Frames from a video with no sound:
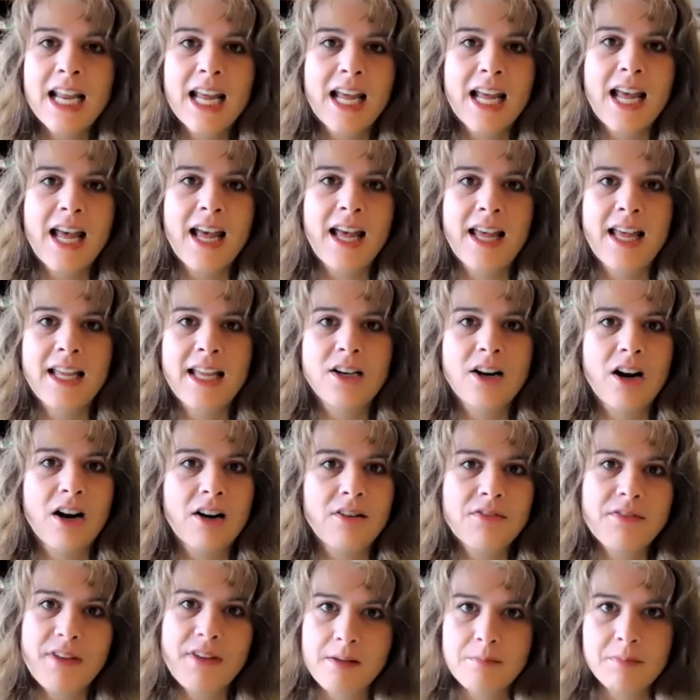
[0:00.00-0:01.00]
and our
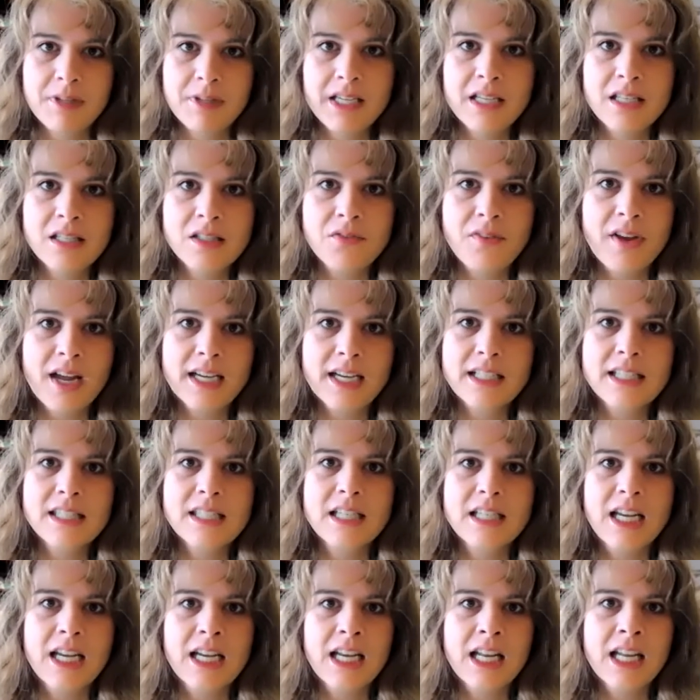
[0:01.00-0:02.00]
family is
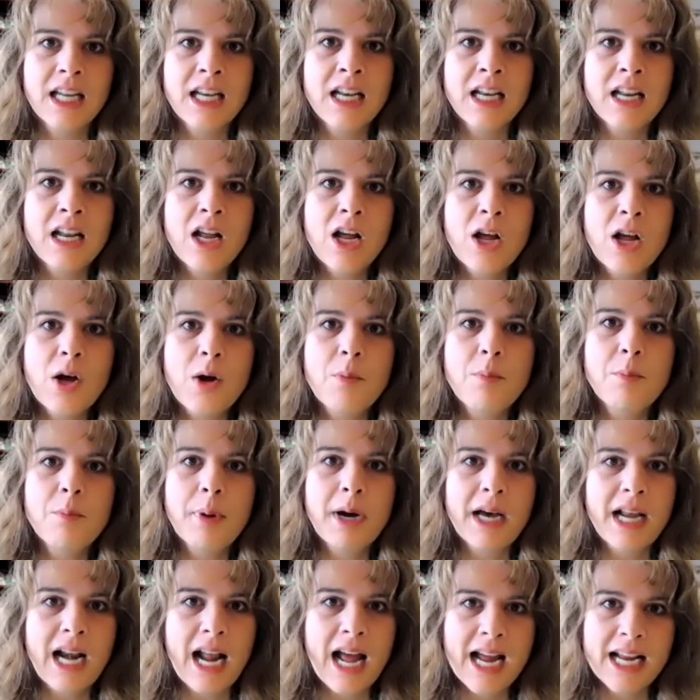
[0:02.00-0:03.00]
vaccinated,
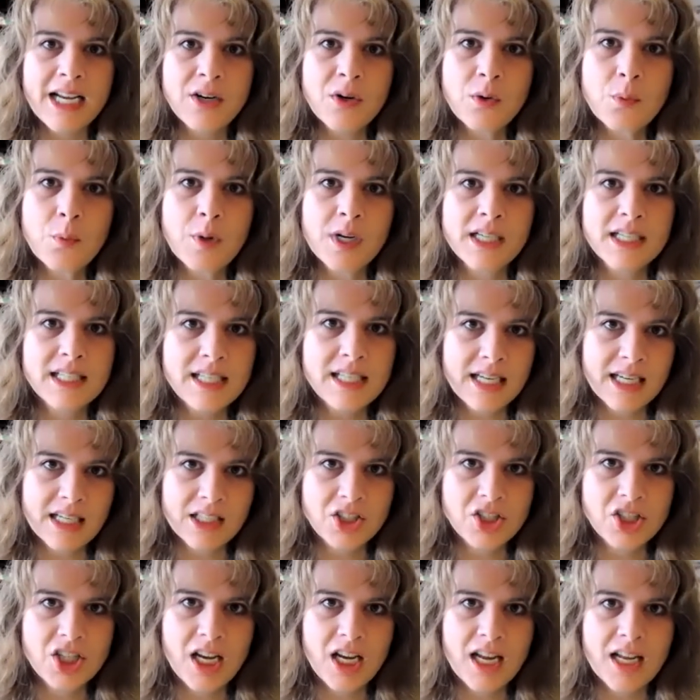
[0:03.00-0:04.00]
but I don't want to take a
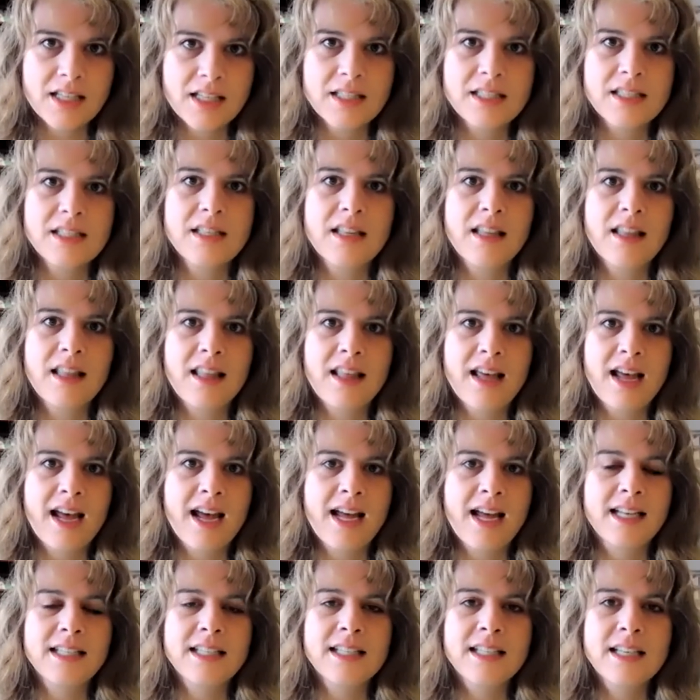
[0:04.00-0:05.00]
chance
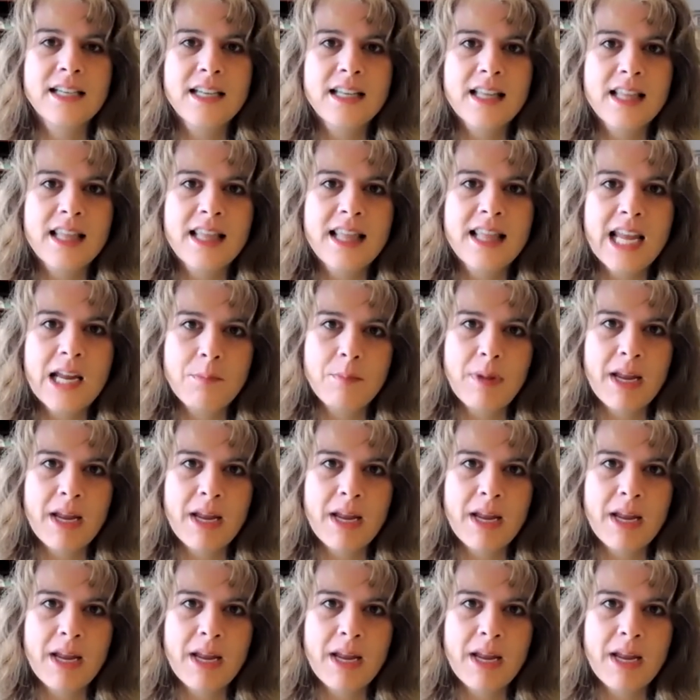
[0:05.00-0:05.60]
that they may